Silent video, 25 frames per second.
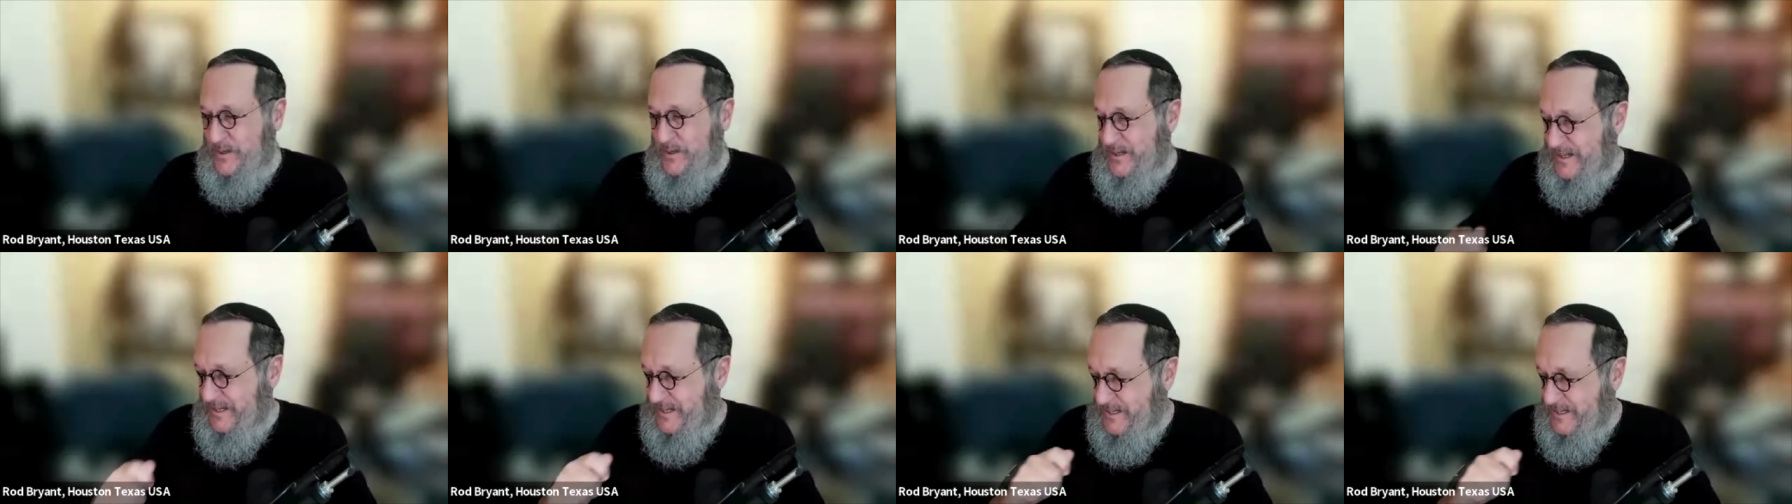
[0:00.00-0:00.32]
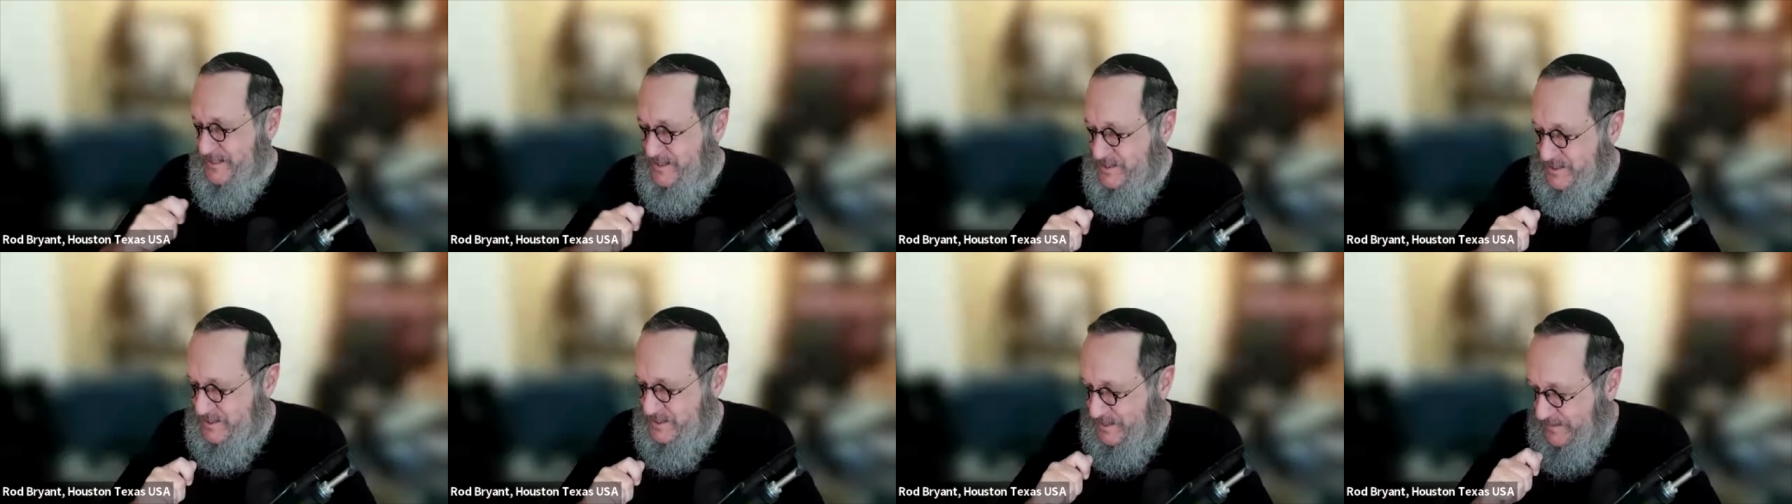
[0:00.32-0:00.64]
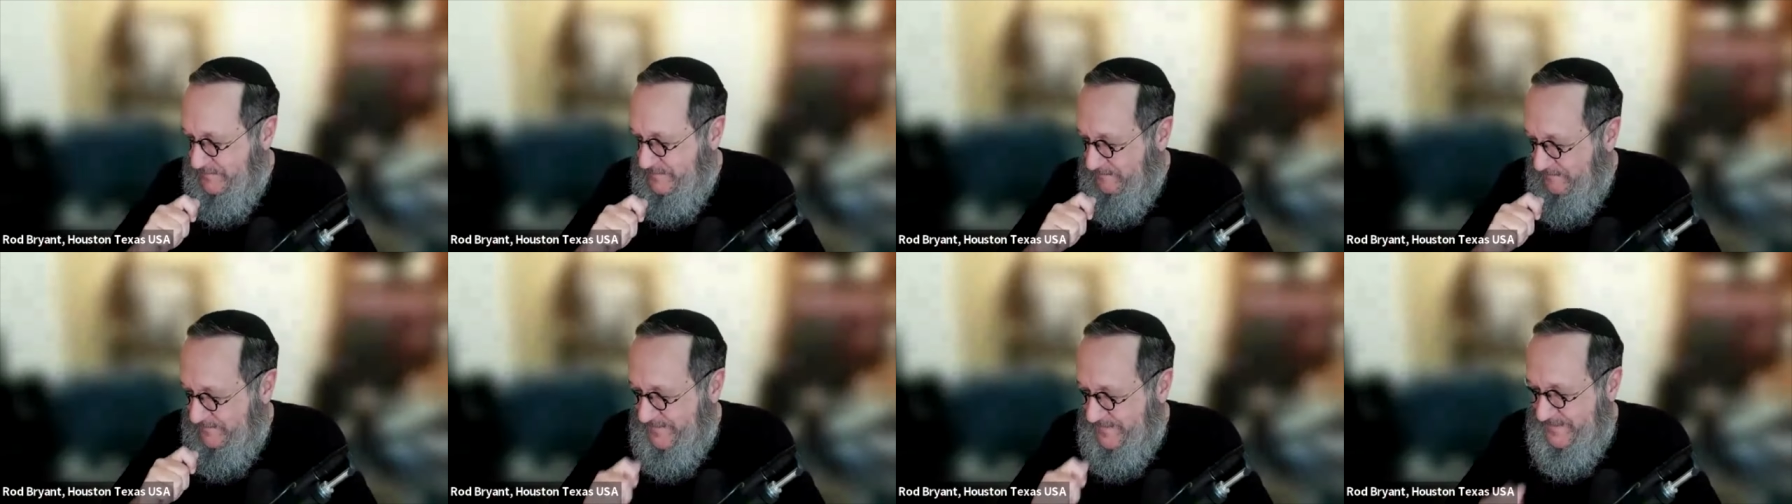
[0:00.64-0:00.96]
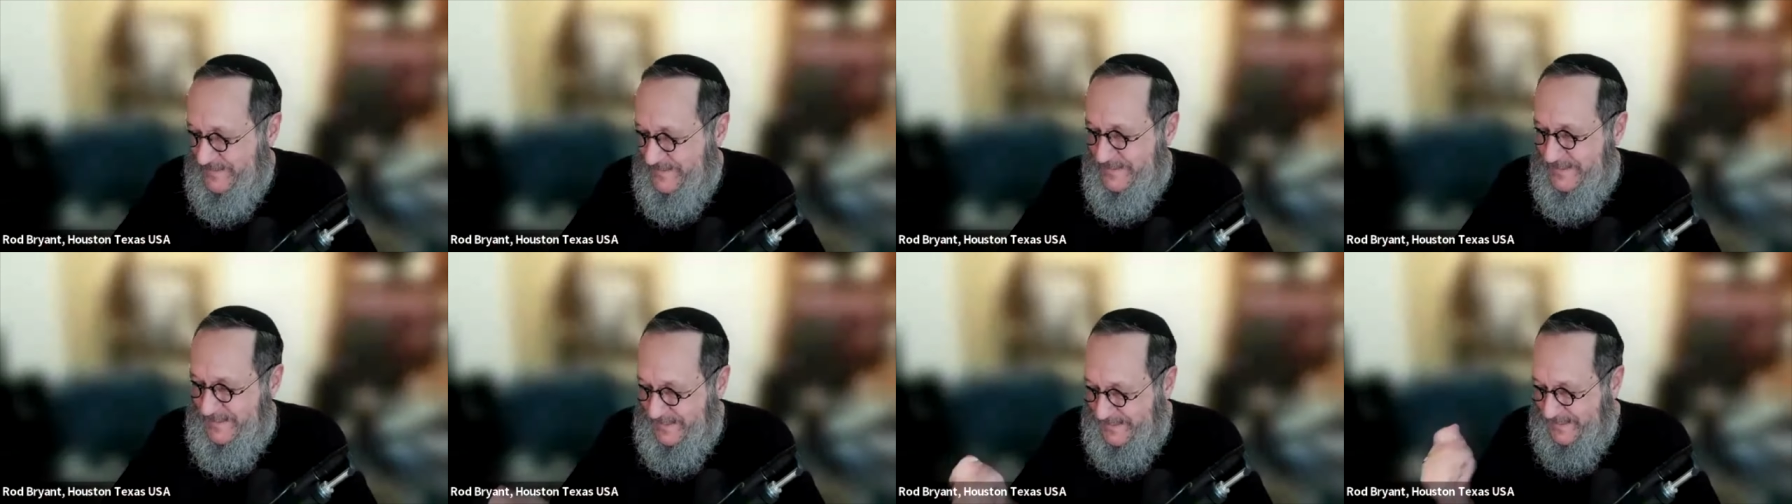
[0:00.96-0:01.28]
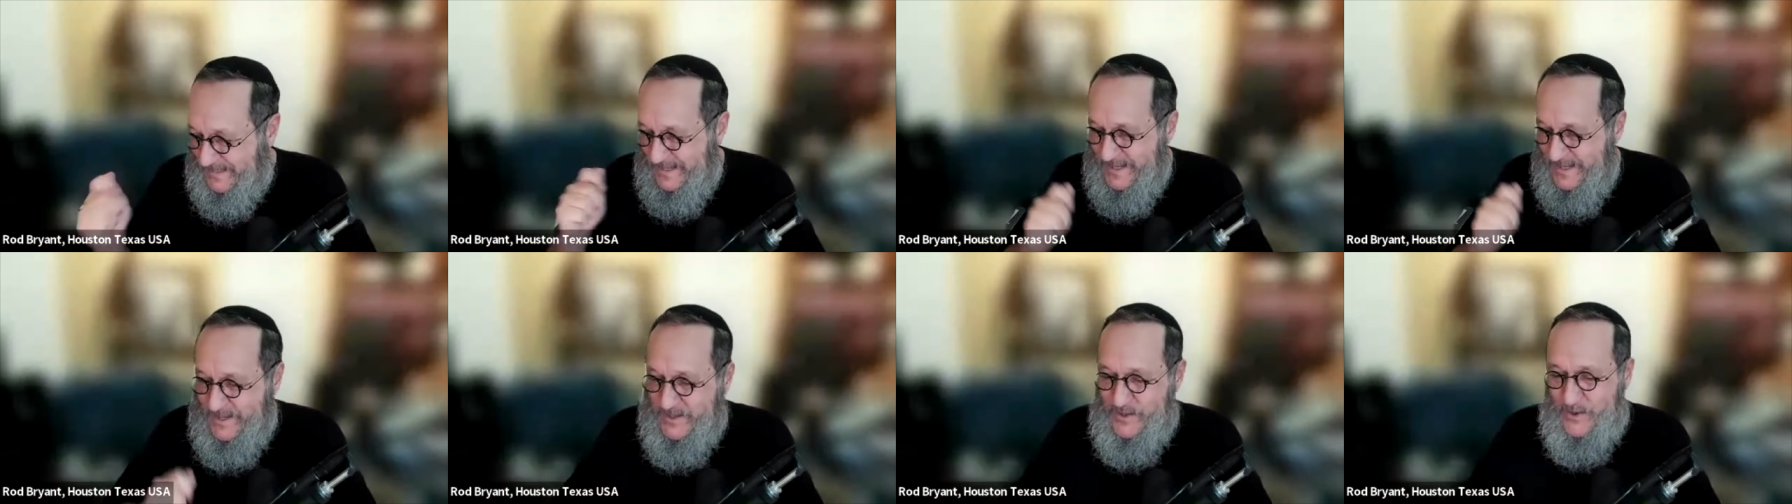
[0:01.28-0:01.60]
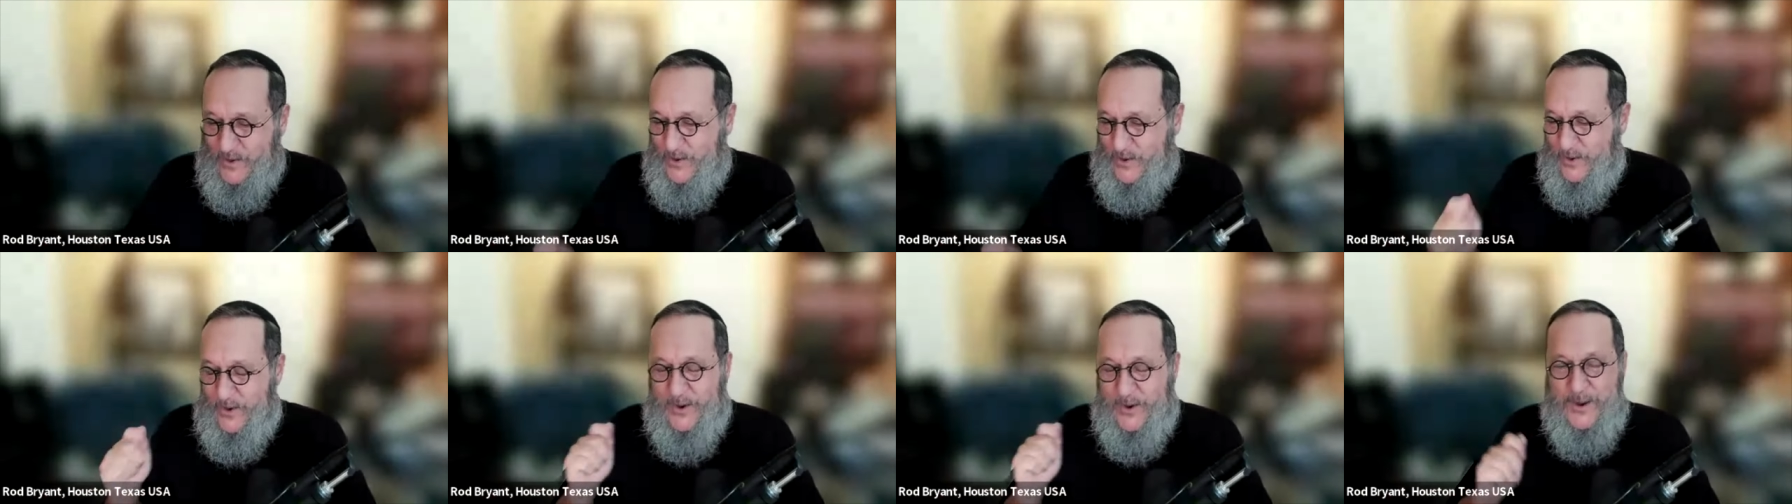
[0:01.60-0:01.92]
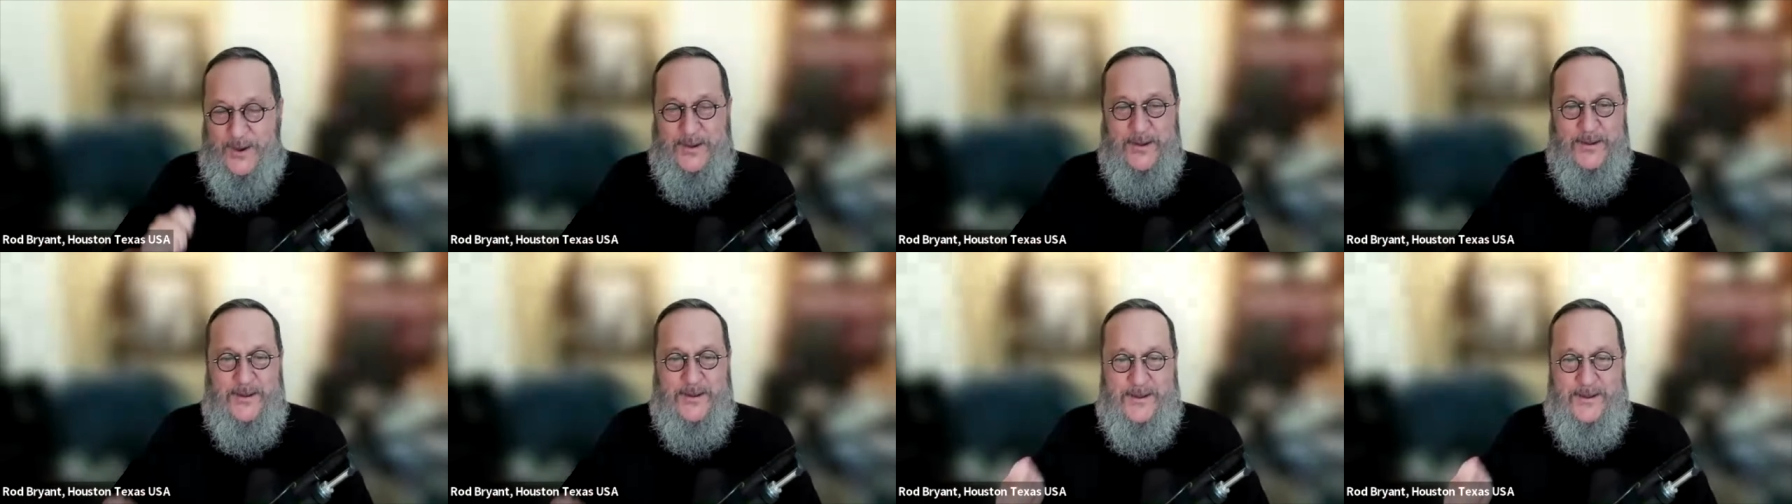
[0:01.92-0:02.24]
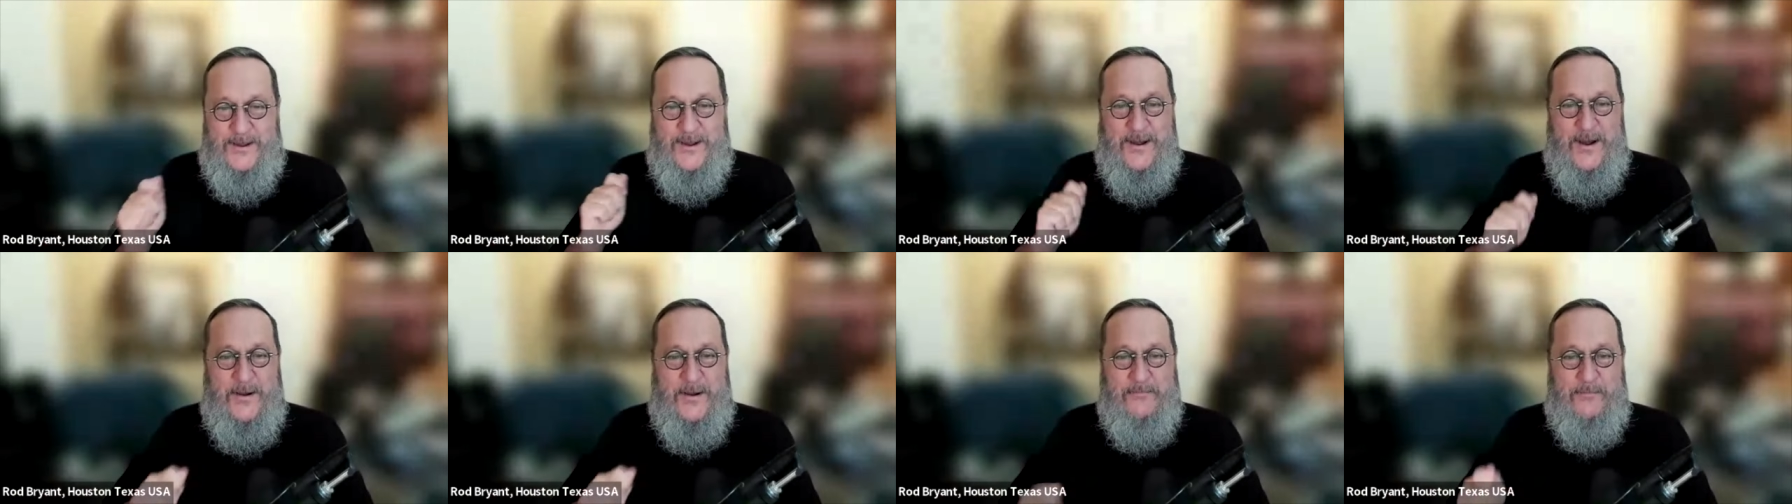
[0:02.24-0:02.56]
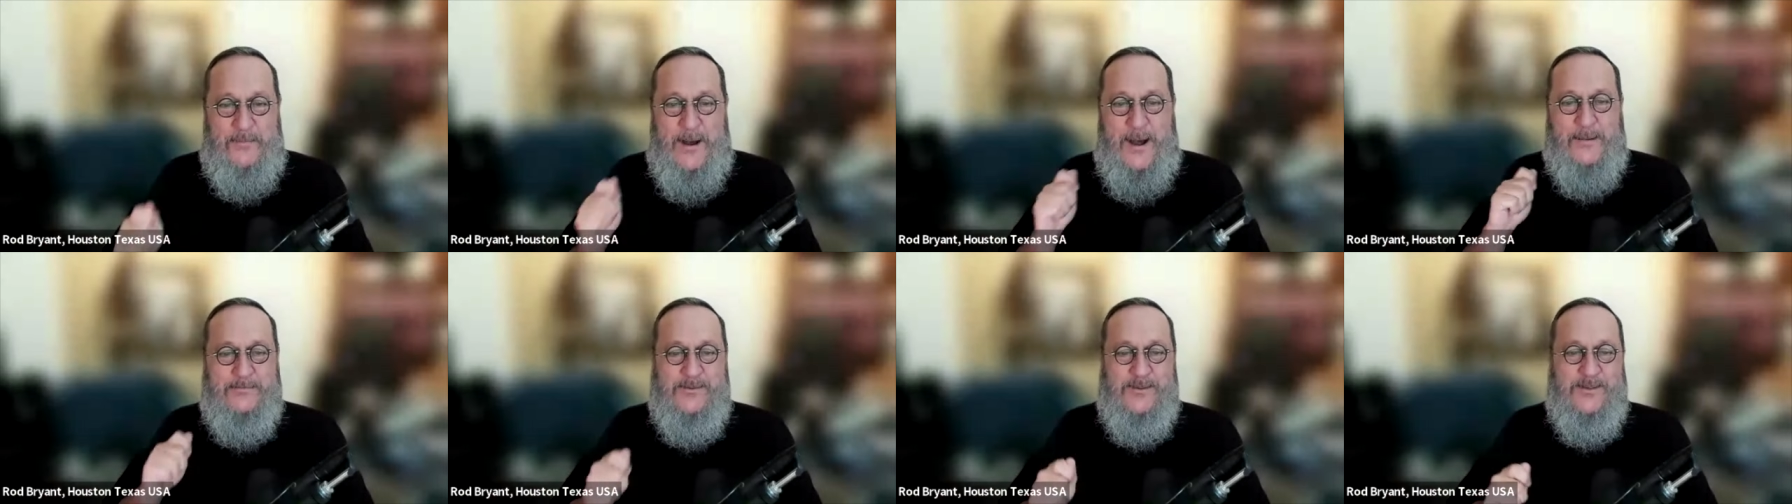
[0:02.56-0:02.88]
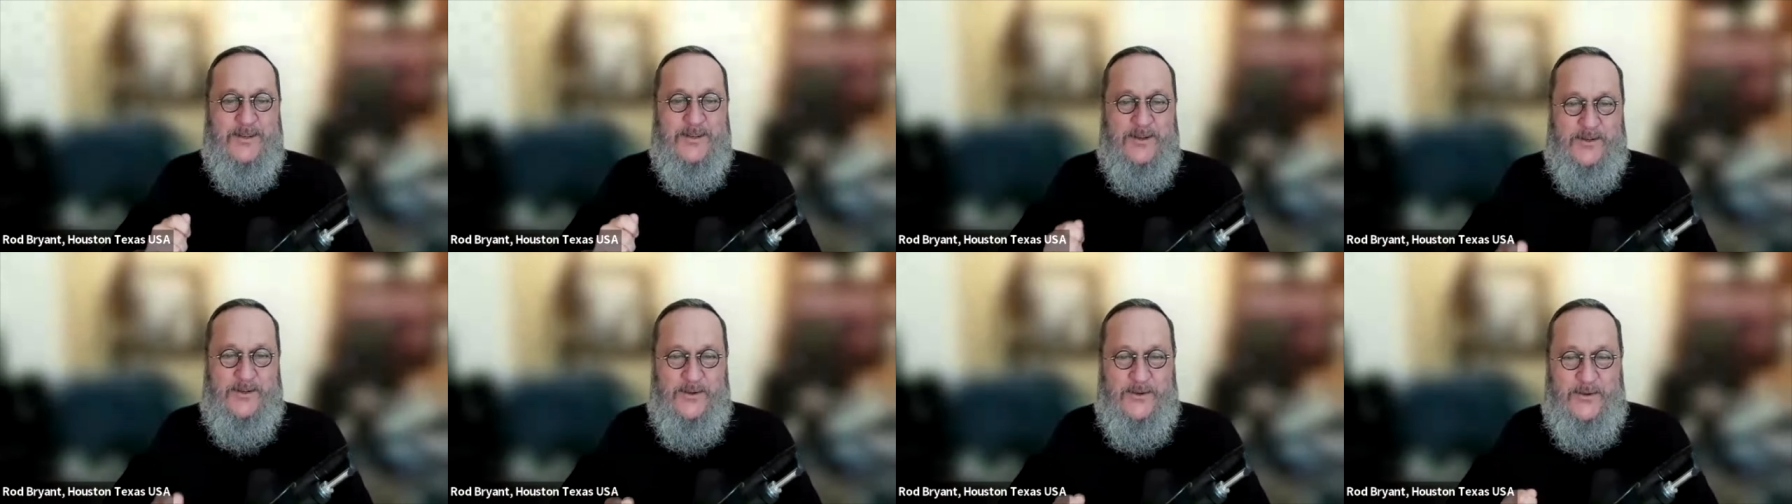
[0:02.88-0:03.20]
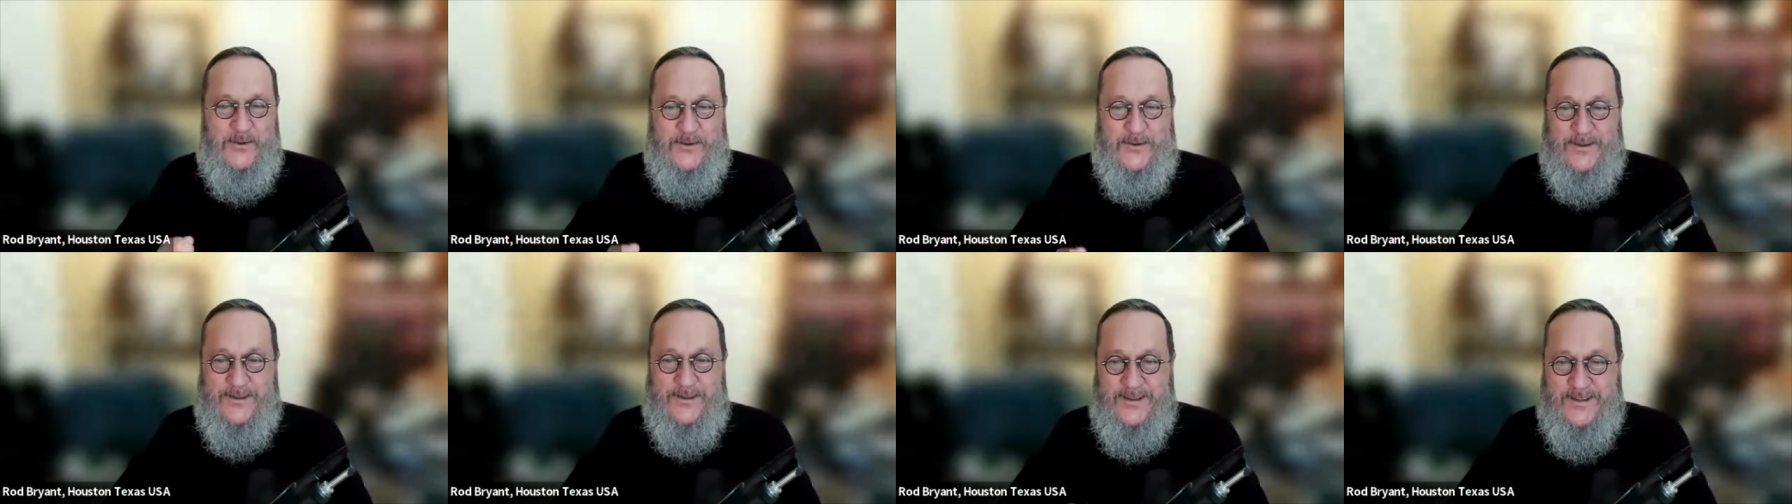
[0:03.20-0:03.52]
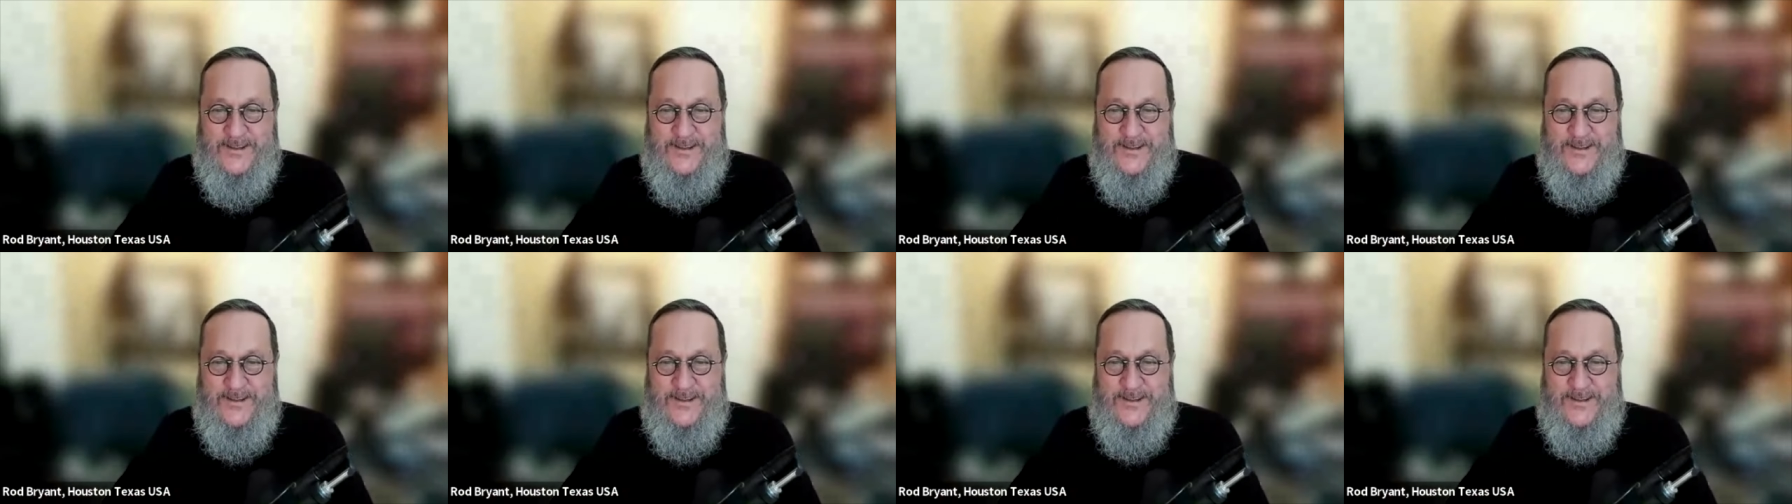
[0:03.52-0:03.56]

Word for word: He is licking on a popsicle